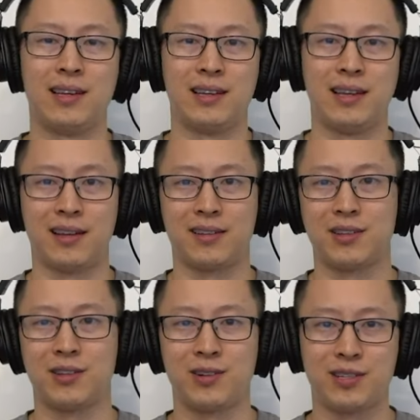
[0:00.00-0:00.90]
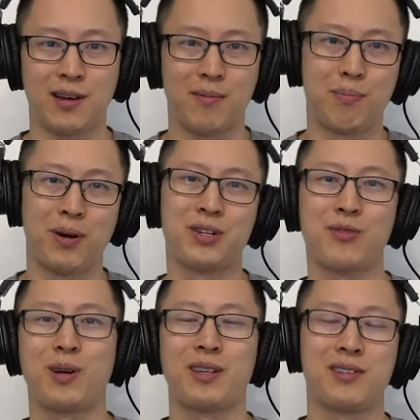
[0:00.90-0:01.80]
Yeah, so there's a bunch of
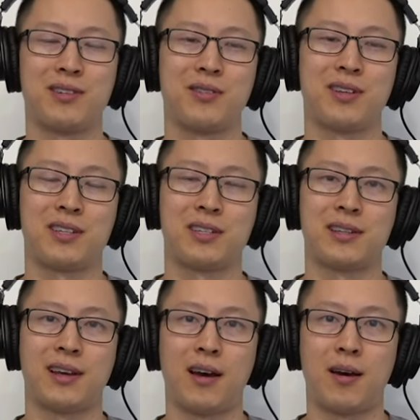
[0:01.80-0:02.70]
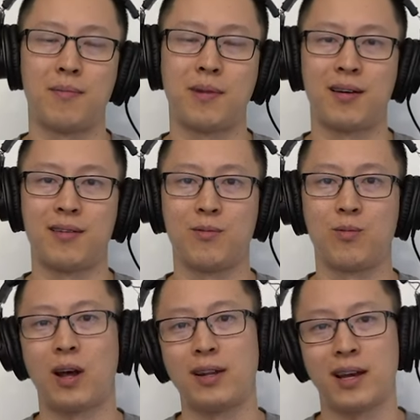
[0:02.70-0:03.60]
ways to do this. Um,
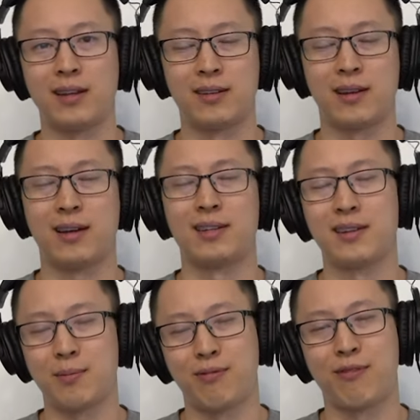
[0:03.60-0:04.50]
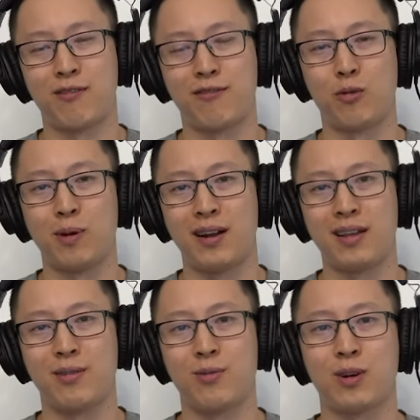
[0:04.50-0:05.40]
well, I, I tend to prefer full
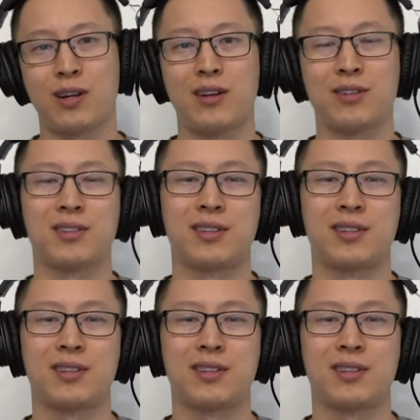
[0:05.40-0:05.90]
body workouts.